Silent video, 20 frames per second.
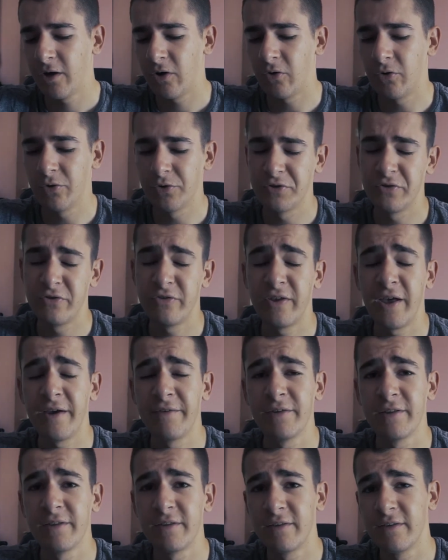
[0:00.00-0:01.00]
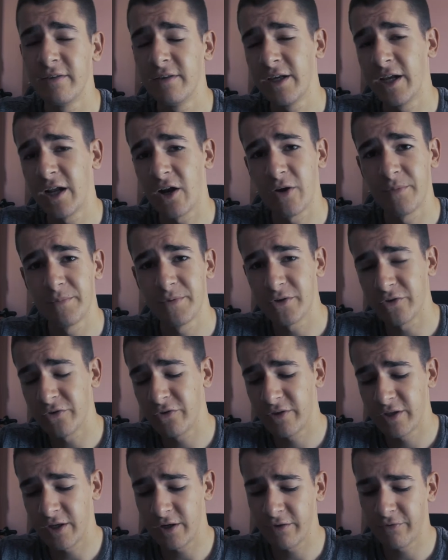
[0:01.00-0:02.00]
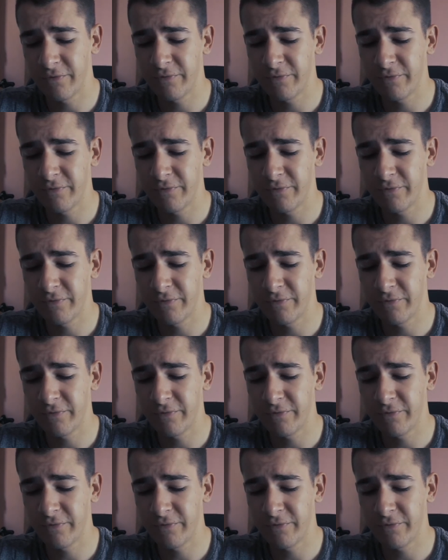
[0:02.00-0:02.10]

on 7 kilometers till the